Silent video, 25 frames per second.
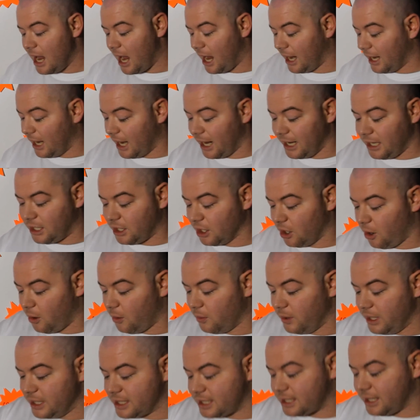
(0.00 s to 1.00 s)
and like, you
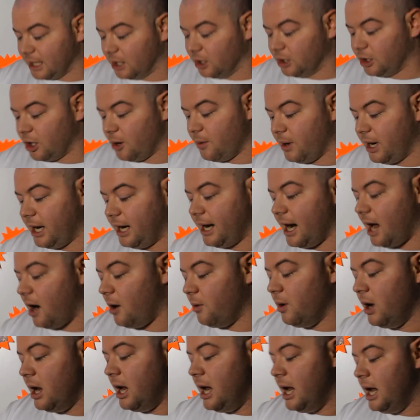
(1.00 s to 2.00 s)
know, he's still doing it
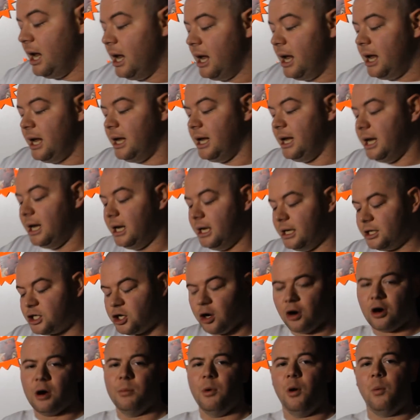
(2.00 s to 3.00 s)
now. It
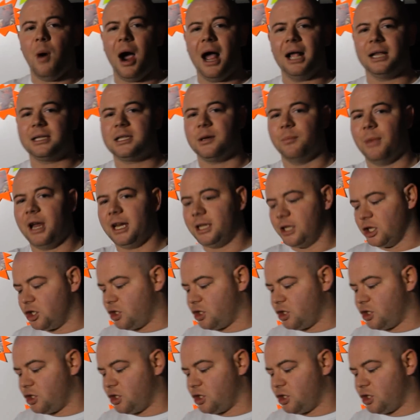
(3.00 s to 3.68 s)
took him a while to make the